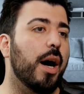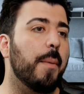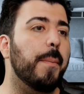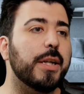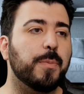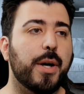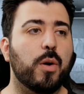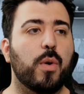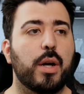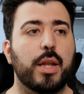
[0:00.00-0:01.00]
Uh, much
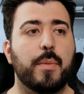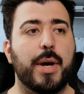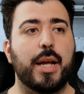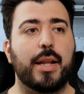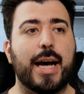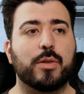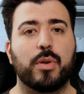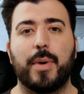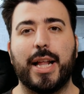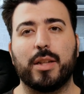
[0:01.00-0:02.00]
better quality than my last
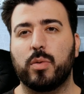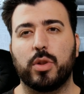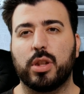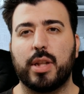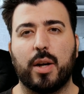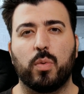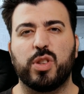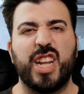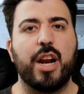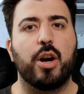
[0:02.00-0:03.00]
one. My last one was just like a
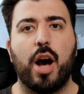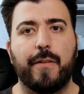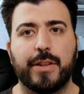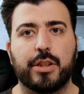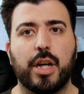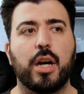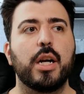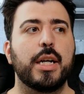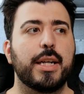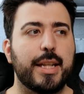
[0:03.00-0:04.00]
standard office chair.
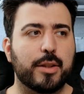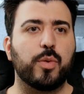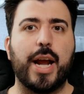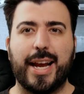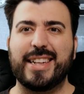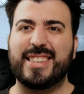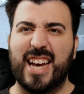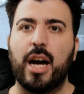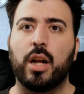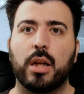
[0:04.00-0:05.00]
This one I could
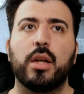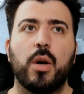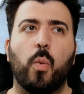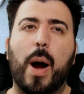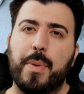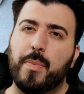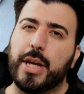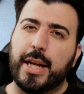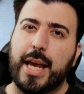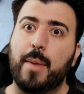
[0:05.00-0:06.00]
tell why
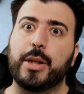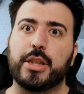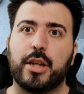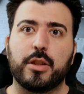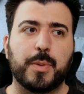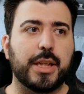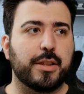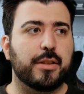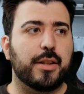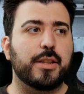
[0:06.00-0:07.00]
people get gaming chairs
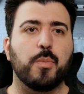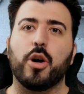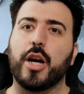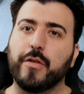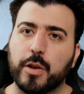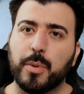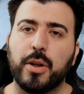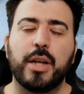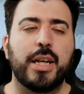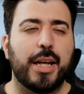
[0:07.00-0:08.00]
because it's it's more
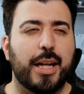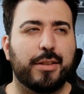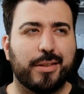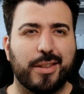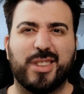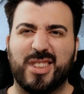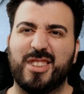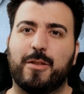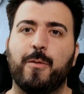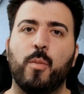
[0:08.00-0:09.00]
comfortable and just it's
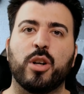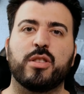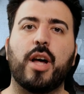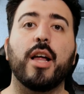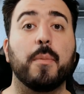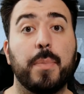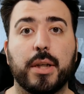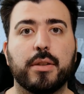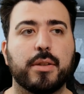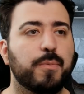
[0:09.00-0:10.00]
it's more solid
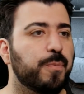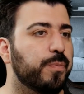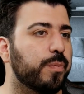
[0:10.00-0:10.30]
built.